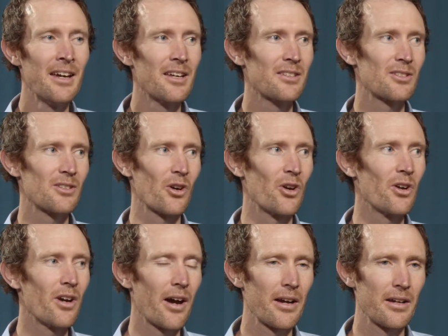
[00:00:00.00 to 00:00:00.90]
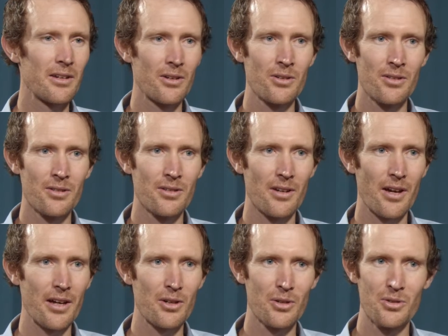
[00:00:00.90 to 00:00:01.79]
So I could
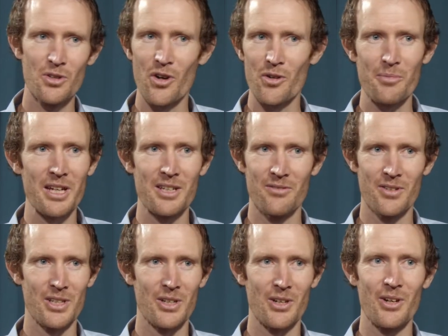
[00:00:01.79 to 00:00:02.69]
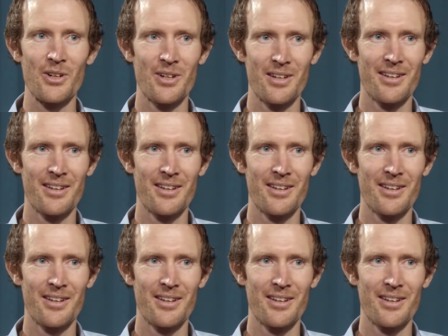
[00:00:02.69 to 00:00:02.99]
not make a video